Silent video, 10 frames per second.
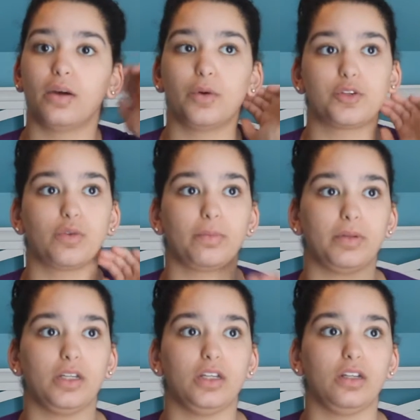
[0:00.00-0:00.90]
which would
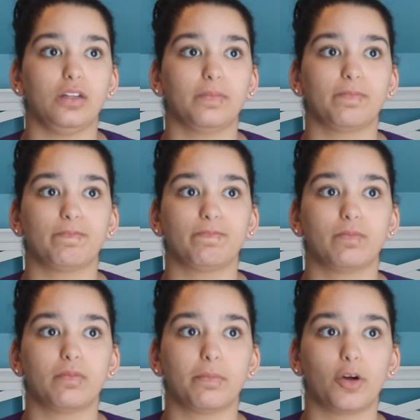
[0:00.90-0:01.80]
be
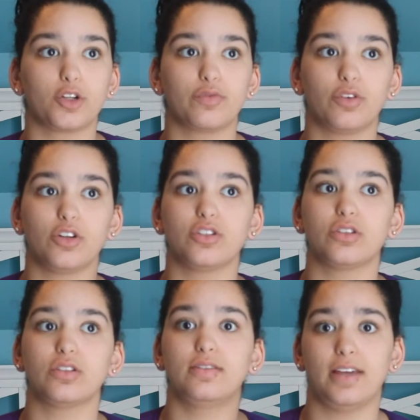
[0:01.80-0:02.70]
March
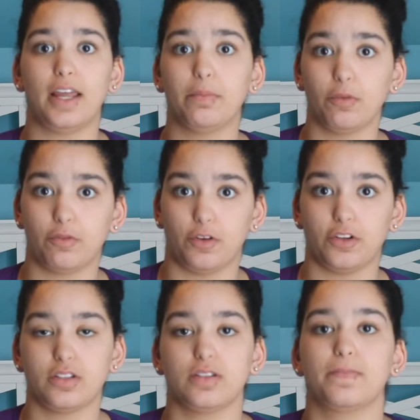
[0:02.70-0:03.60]
1st to April
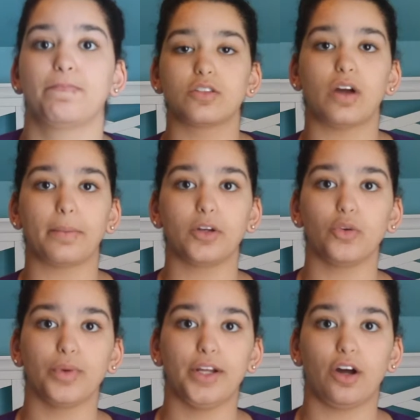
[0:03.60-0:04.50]
1st. So I'm going
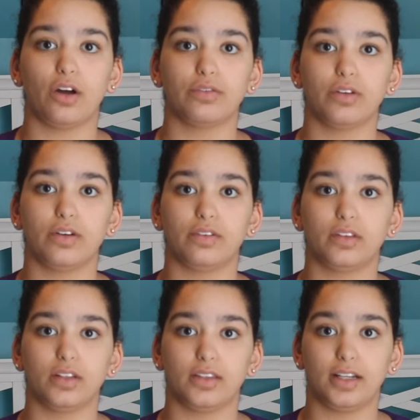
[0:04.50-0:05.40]
to read off of
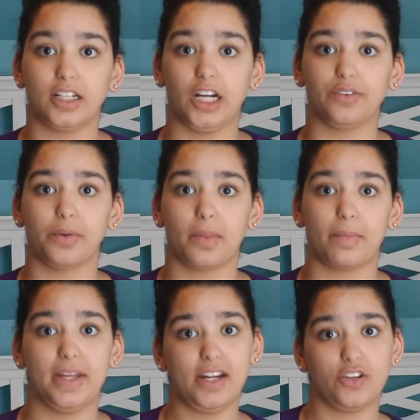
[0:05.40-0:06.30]
the thing I got from the
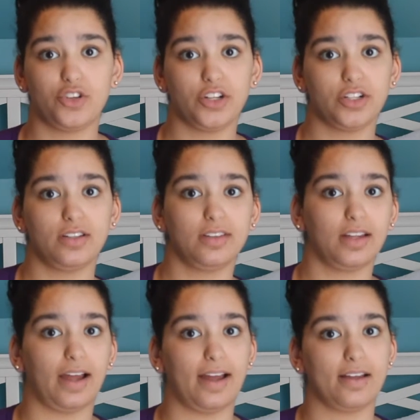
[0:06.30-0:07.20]
pediatrician
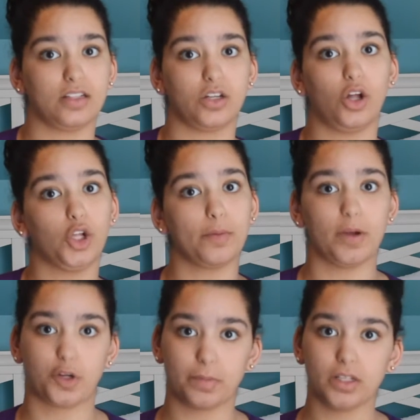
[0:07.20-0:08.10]
that has all her
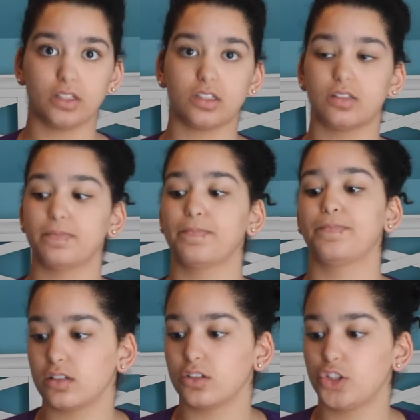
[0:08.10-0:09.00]
measurements.
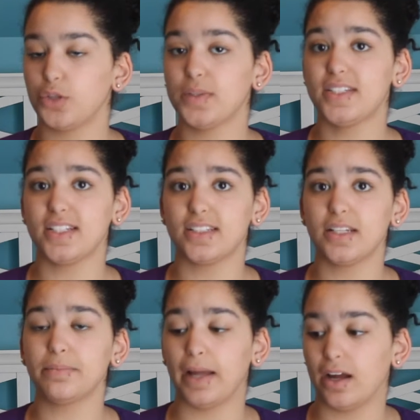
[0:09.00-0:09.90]
She was
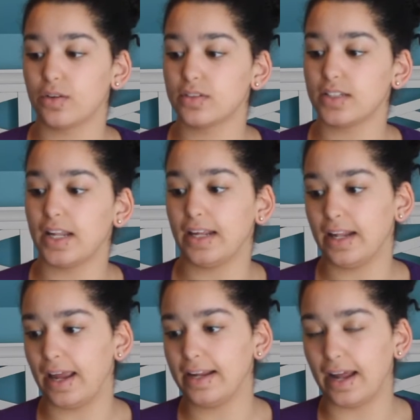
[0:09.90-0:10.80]
16 pounds and
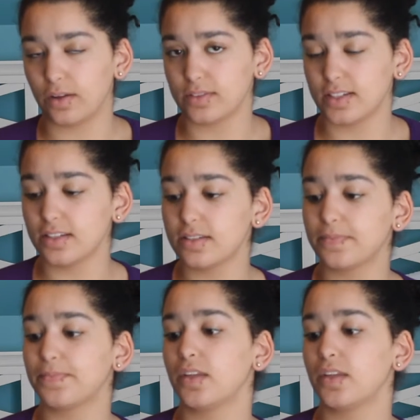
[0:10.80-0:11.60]
8 ounces,